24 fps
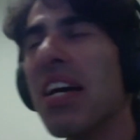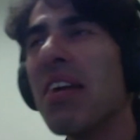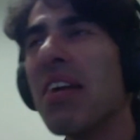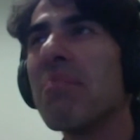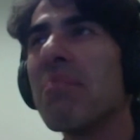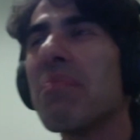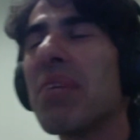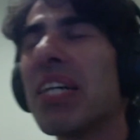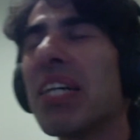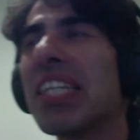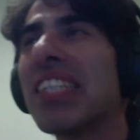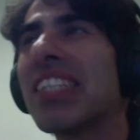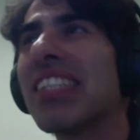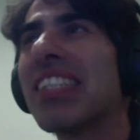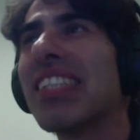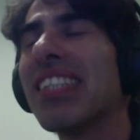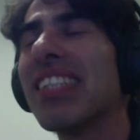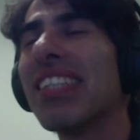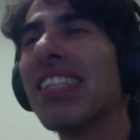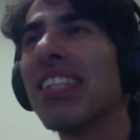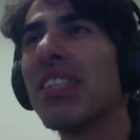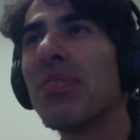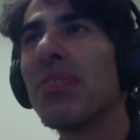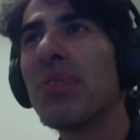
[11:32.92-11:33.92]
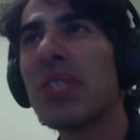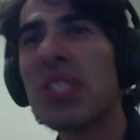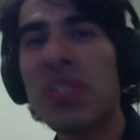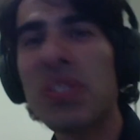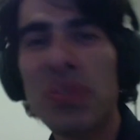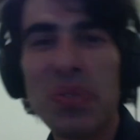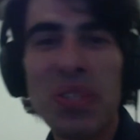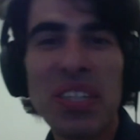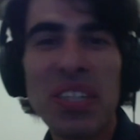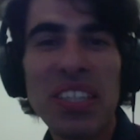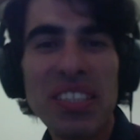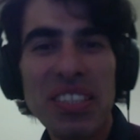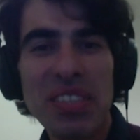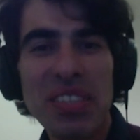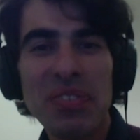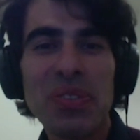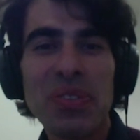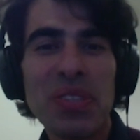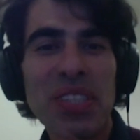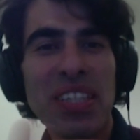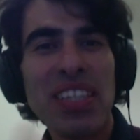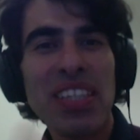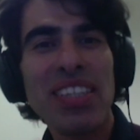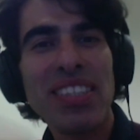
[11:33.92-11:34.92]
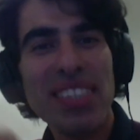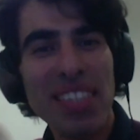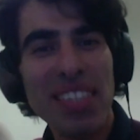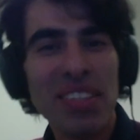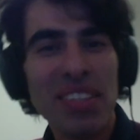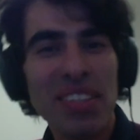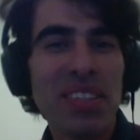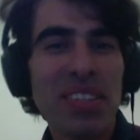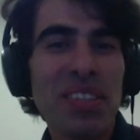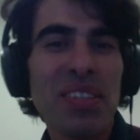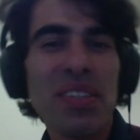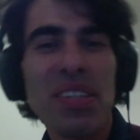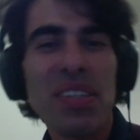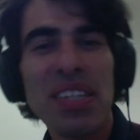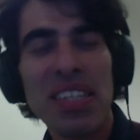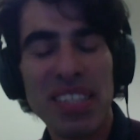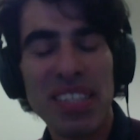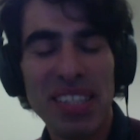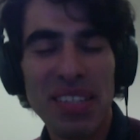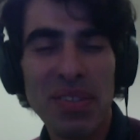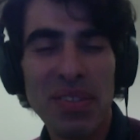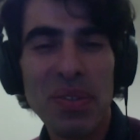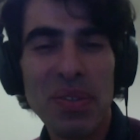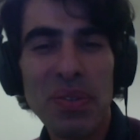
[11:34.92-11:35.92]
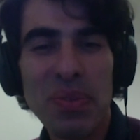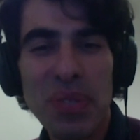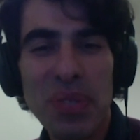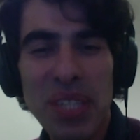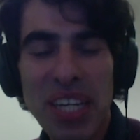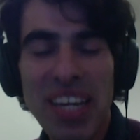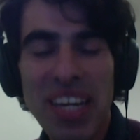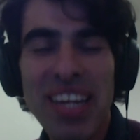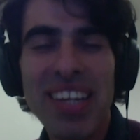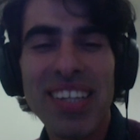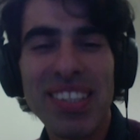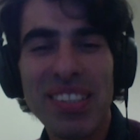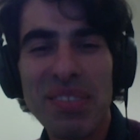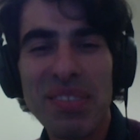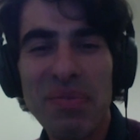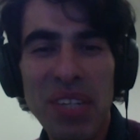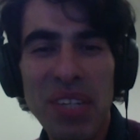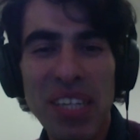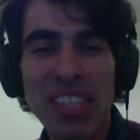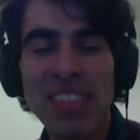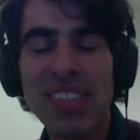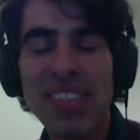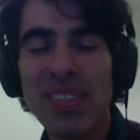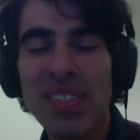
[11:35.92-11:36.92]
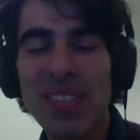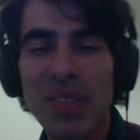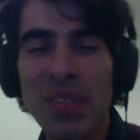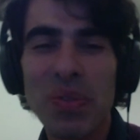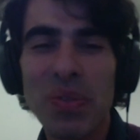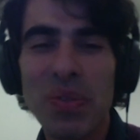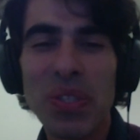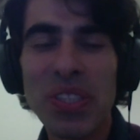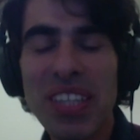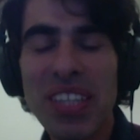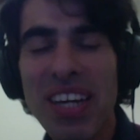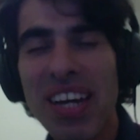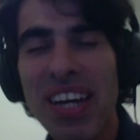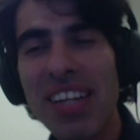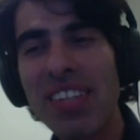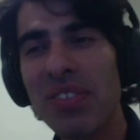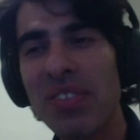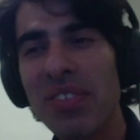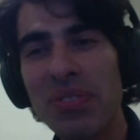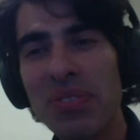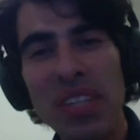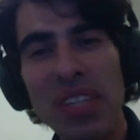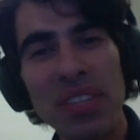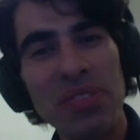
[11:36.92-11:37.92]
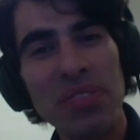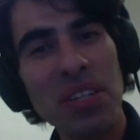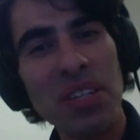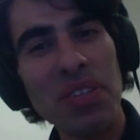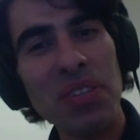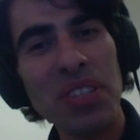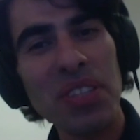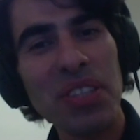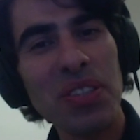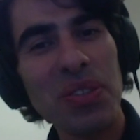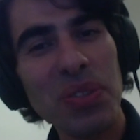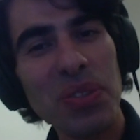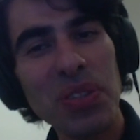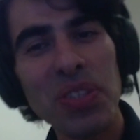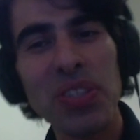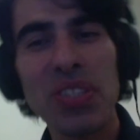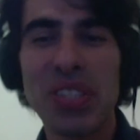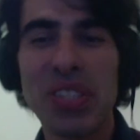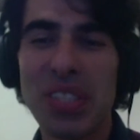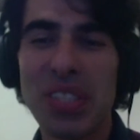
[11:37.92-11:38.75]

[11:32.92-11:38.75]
but it was doing it differently than what I had in mind. So it was kind of a very good